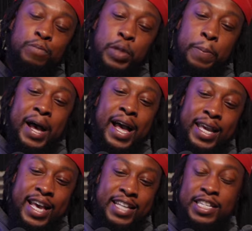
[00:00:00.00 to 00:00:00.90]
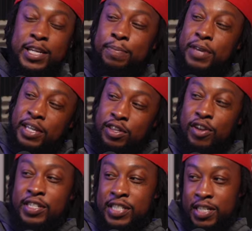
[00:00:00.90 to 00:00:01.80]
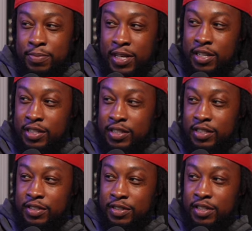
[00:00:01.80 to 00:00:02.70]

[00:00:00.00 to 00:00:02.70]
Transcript: the podcast ended up being 36 minutes.